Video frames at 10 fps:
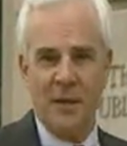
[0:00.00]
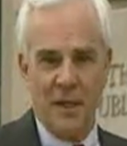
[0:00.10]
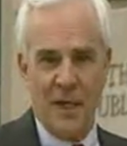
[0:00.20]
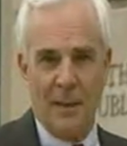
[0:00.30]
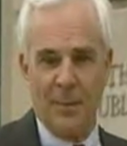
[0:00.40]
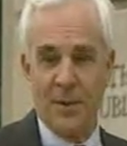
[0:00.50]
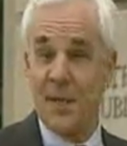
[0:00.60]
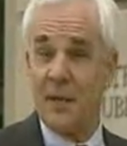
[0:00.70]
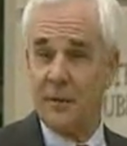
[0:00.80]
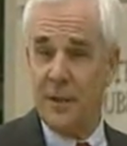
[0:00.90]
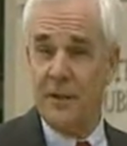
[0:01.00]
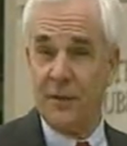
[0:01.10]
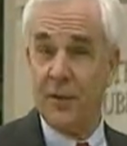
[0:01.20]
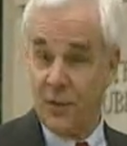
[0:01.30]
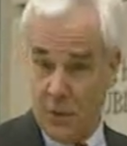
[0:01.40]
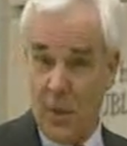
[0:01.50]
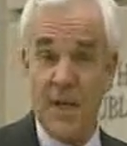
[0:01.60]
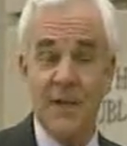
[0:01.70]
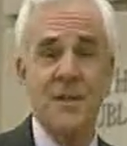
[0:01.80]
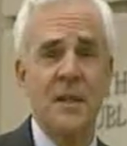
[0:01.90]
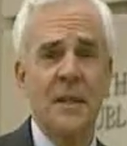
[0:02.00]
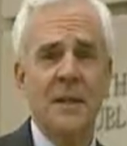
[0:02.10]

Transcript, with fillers: Indianapolis, and Cleveland twice,